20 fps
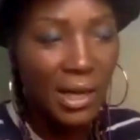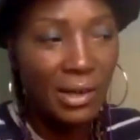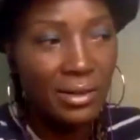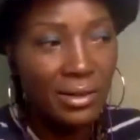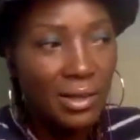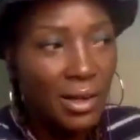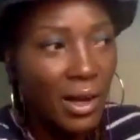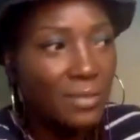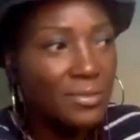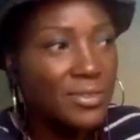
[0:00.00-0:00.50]

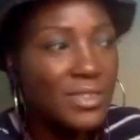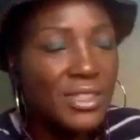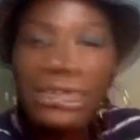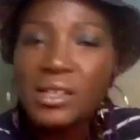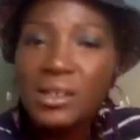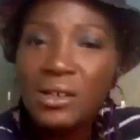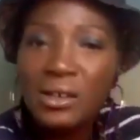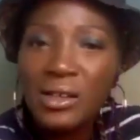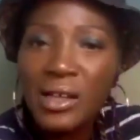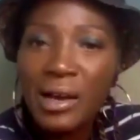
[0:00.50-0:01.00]
I've
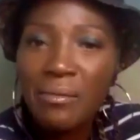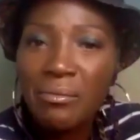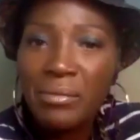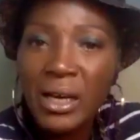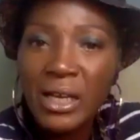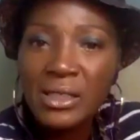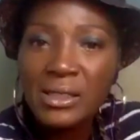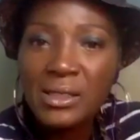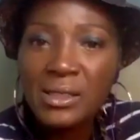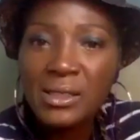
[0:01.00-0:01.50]
seen all that
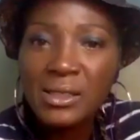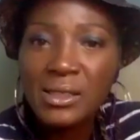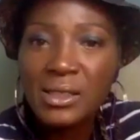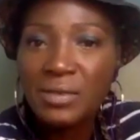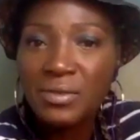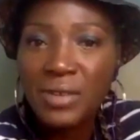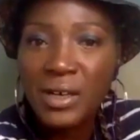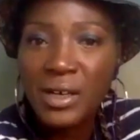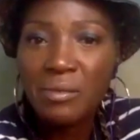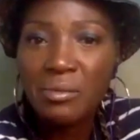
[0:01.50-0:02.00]
Manson
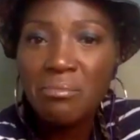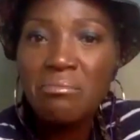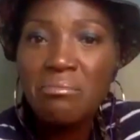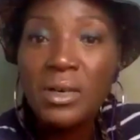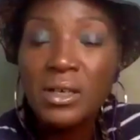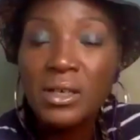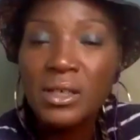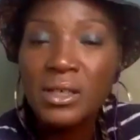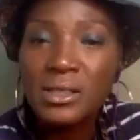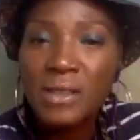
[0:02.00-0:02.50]
stuff like a
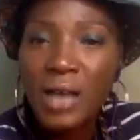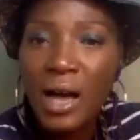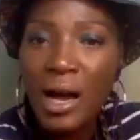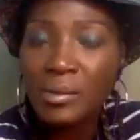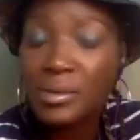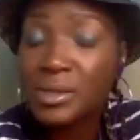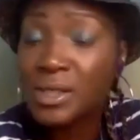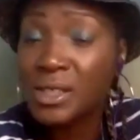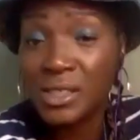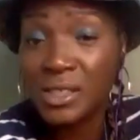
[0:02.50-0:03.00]
million
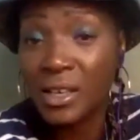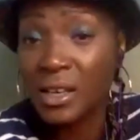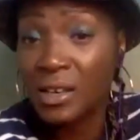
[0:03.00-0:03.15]
times because it